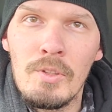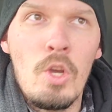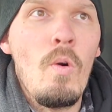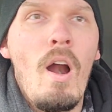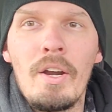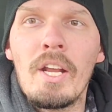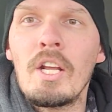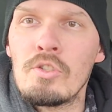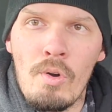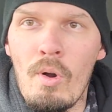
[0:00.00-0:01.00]
You are in
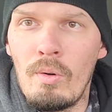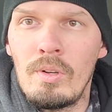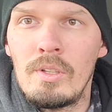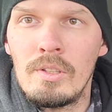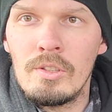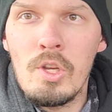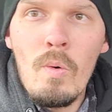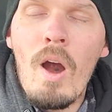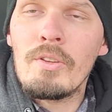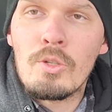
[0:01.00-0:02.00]
control.
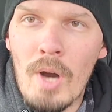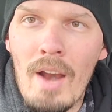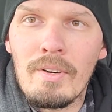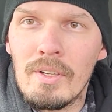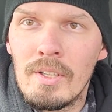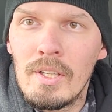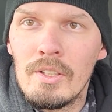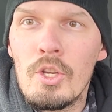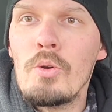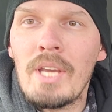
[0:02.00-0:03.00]
You are the driver.
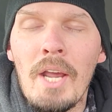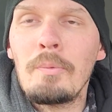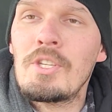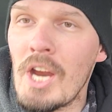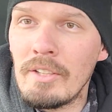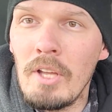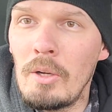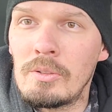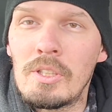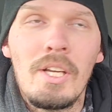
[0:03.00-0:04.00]
You can reject
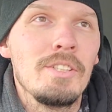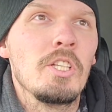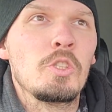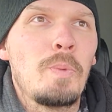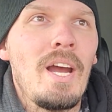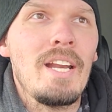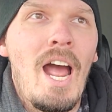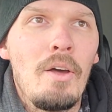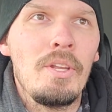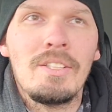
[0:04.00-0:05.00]
loads. Despite
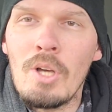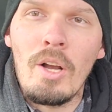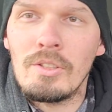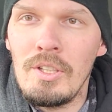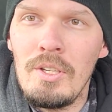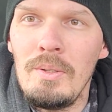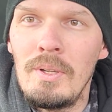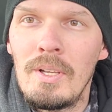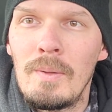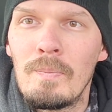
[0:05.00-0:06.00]
how they talk to you,
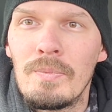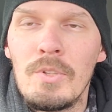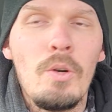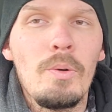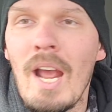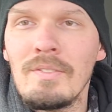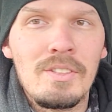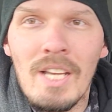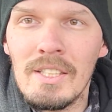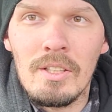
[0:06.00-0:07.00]
you don't have
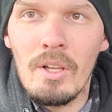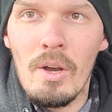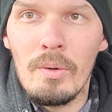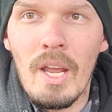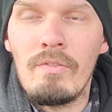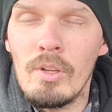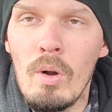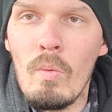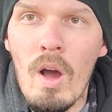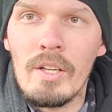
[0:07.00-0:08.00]
to take the load if you
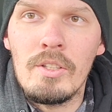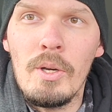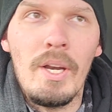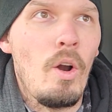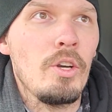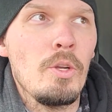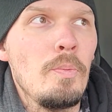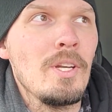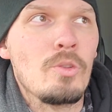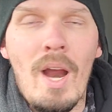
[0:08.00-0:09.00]
don't want to do it or
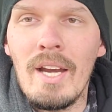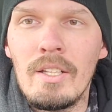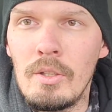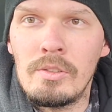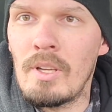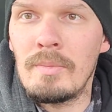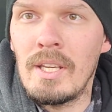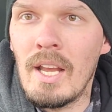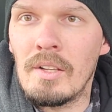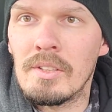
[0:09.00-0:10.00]
you've been trying to do
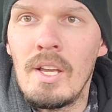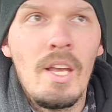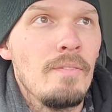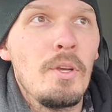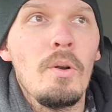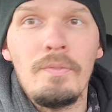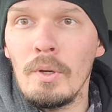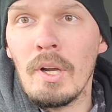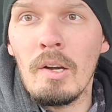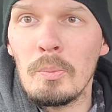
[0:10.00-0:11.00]
something else. If you don't
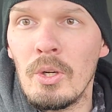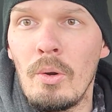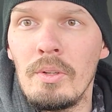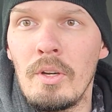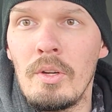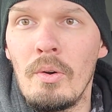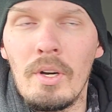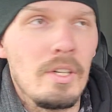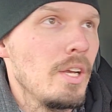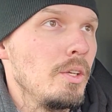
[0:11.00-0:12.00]
feel comfortable going to New
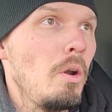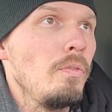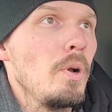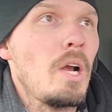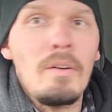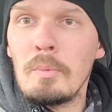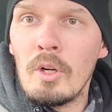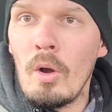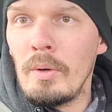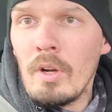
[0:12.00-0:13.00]
York, you don't feel comfortable
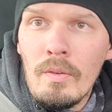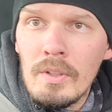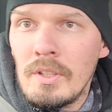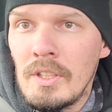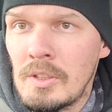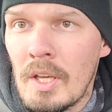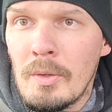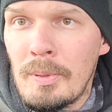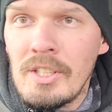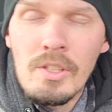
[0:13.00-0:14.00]
going over to this
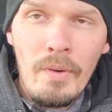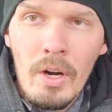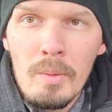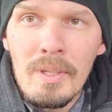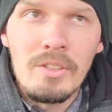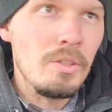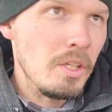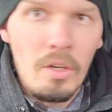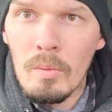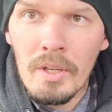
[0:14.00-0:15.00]
other place you've already been to that
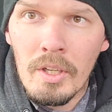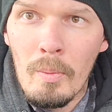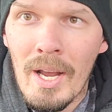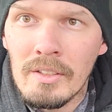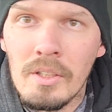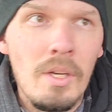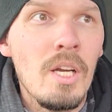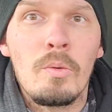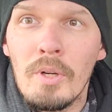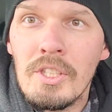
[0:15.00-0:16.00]
you don't want to go back to,
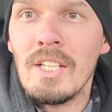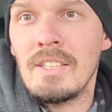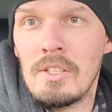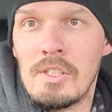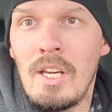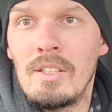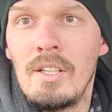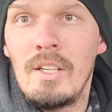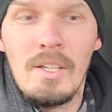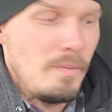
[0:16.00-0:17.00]
reject that shit.
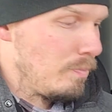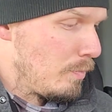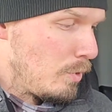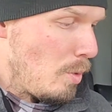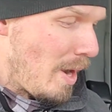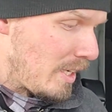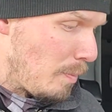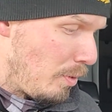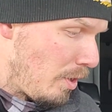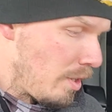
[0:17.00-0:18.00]
you might
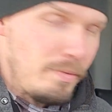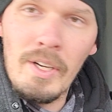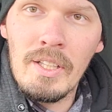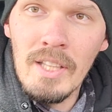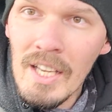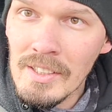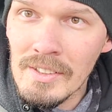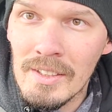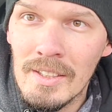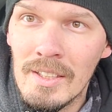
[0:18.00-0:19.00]
get put on a fucking
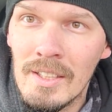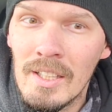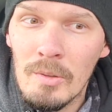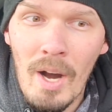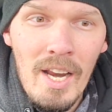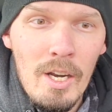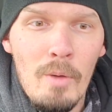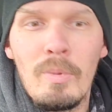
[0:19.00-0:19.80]
list, right?